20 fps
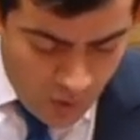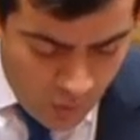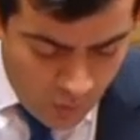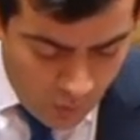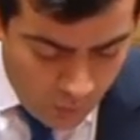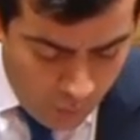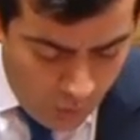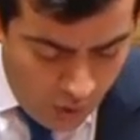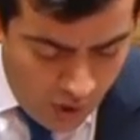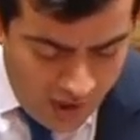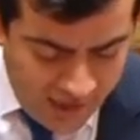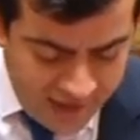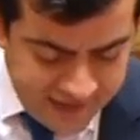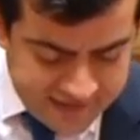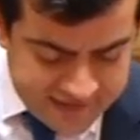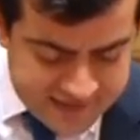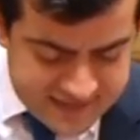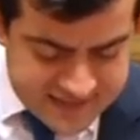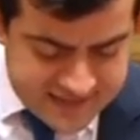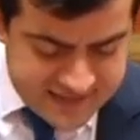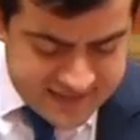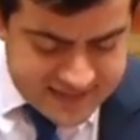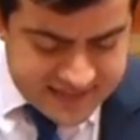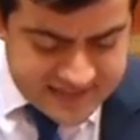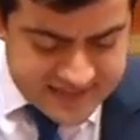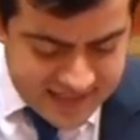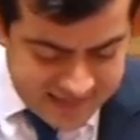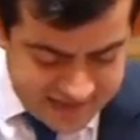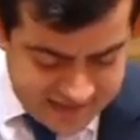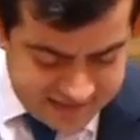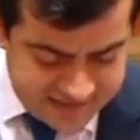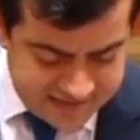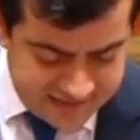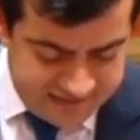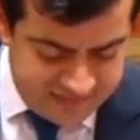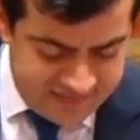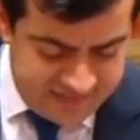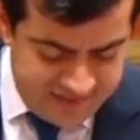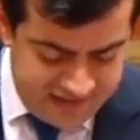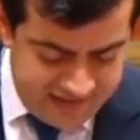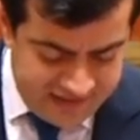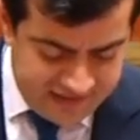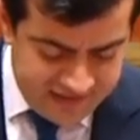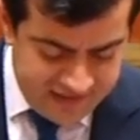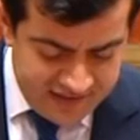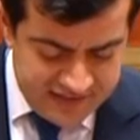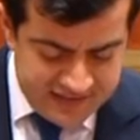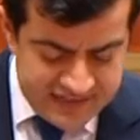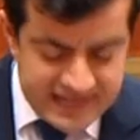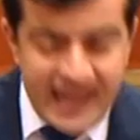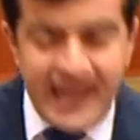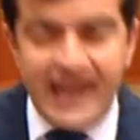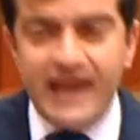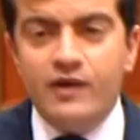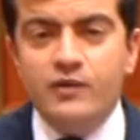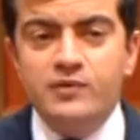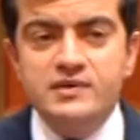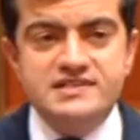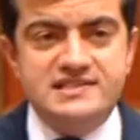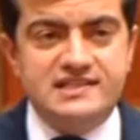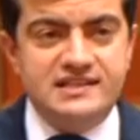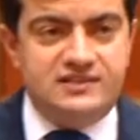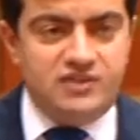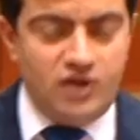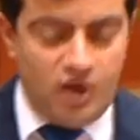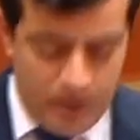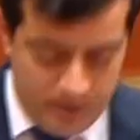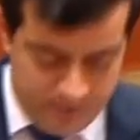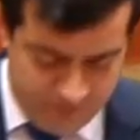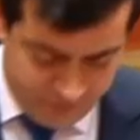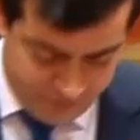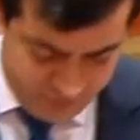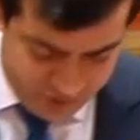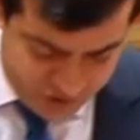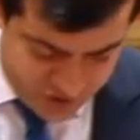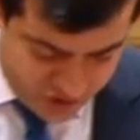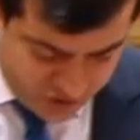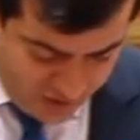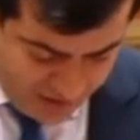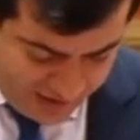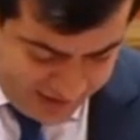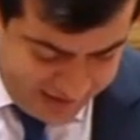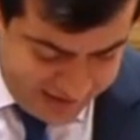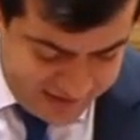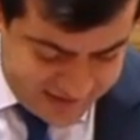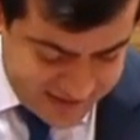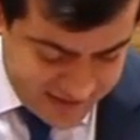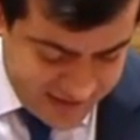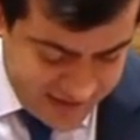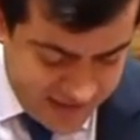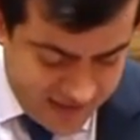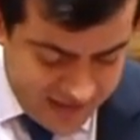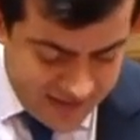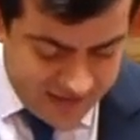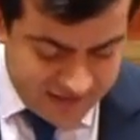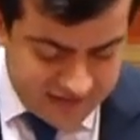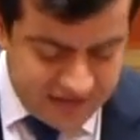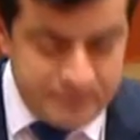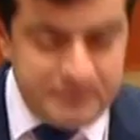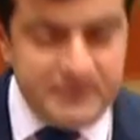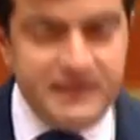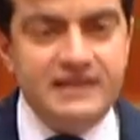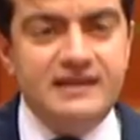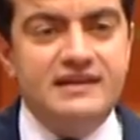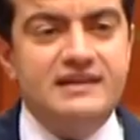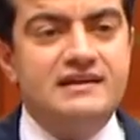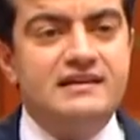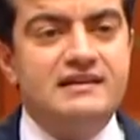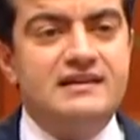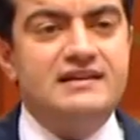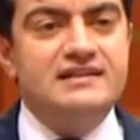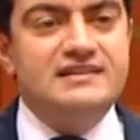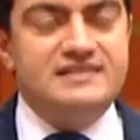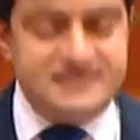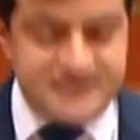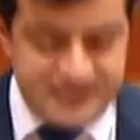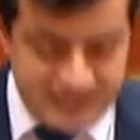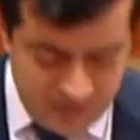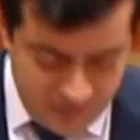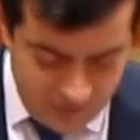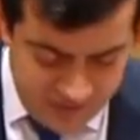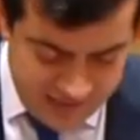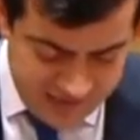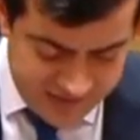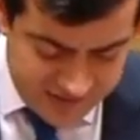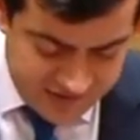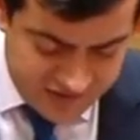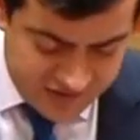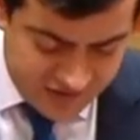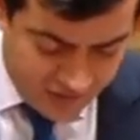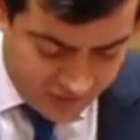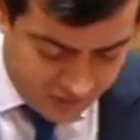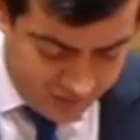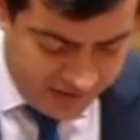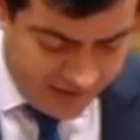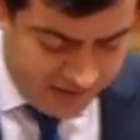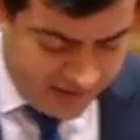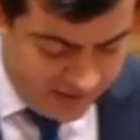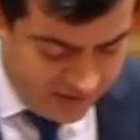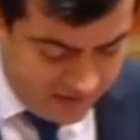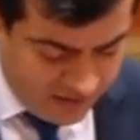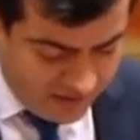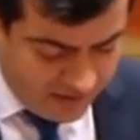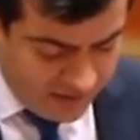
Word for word: why does the senator think now is the time for Australians to be considering the degree